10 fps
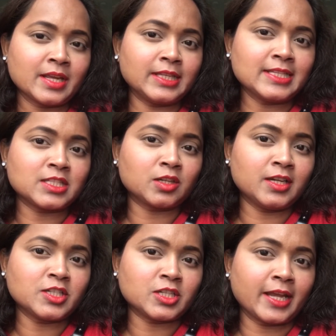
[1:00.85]
These three
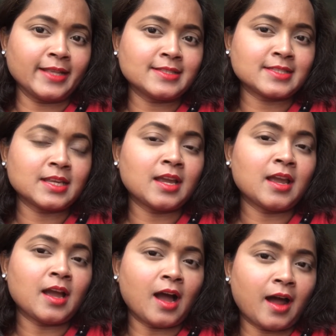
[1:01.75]
shades
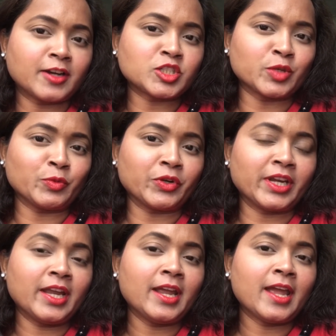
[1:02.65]
are
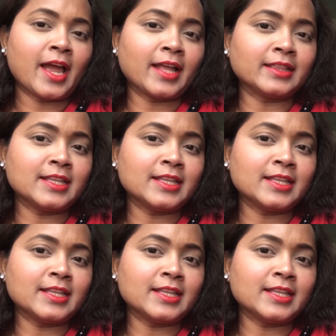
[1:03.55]
shimmery, and